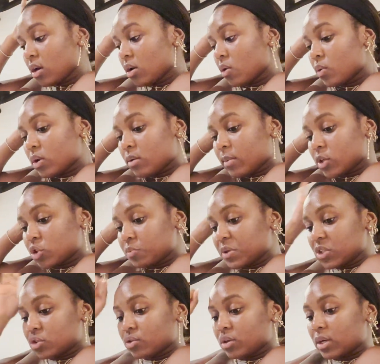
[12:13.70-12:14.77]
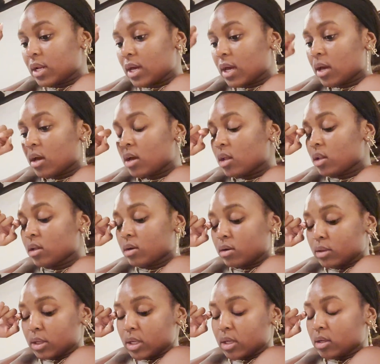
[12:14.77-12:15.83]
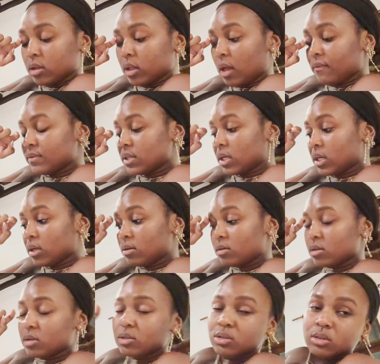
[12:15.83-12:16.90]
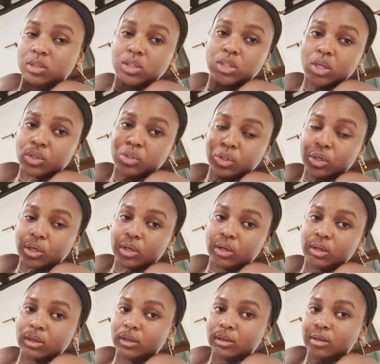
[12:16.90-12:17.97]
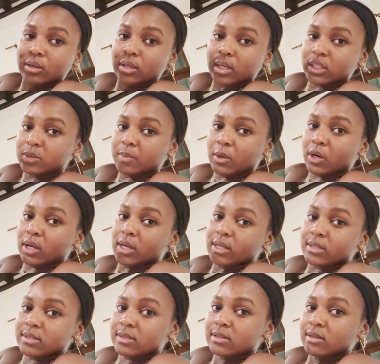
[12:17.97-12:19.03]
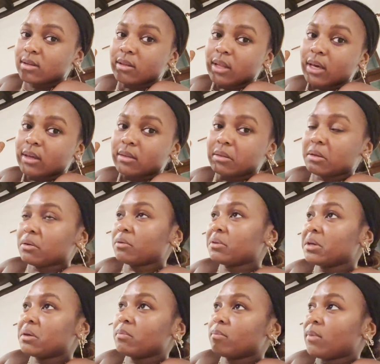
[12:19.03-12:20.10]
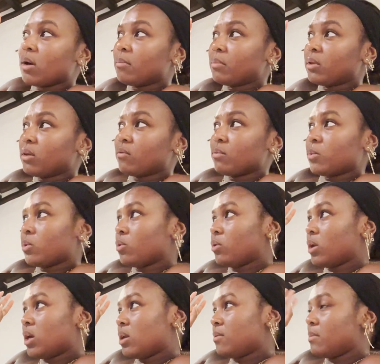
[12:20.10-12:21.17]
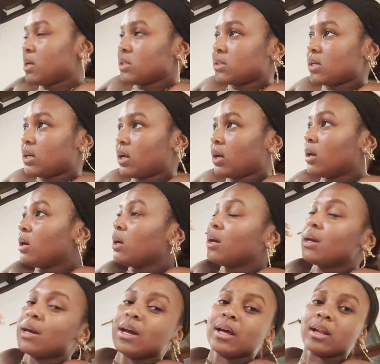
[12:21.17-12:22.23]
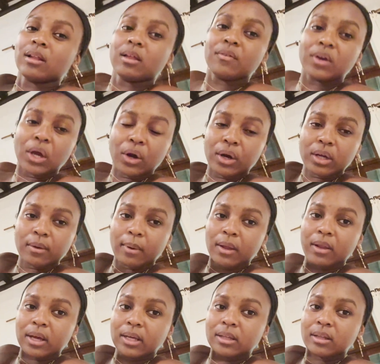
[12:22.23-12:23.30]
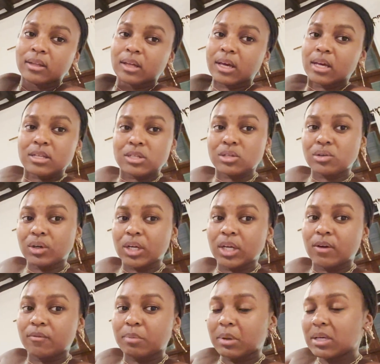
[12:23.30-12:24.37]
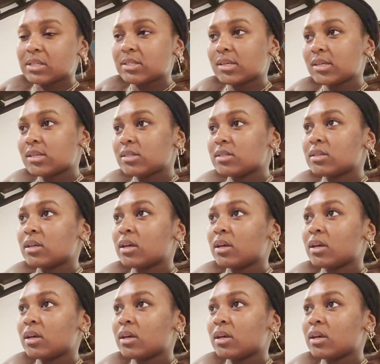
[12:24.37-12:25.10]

we did Machu Picchu today, literally loved it. Such a good experience, like literally unbelievable and amazing. And I love hearing about like the history of places